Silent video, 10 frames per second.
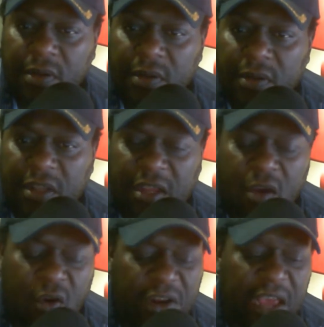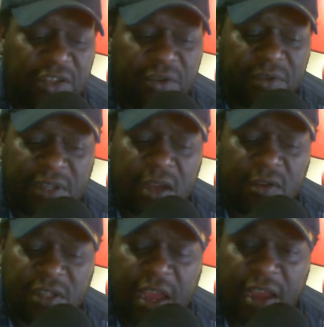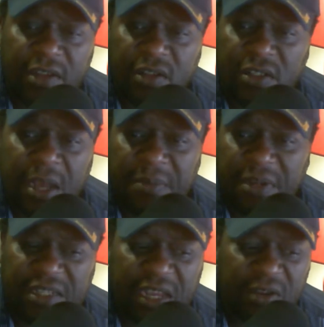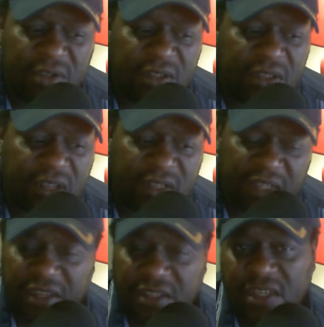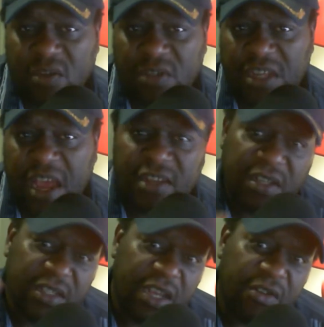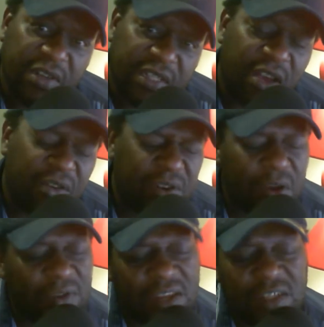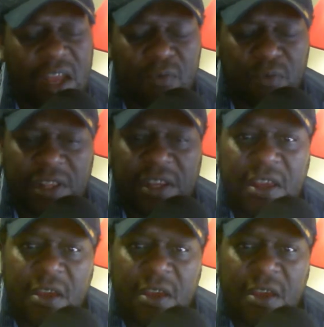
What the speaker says: think, oh, a national sales tax on top of the state sales tax, et cetera, et cetera. No, that's not really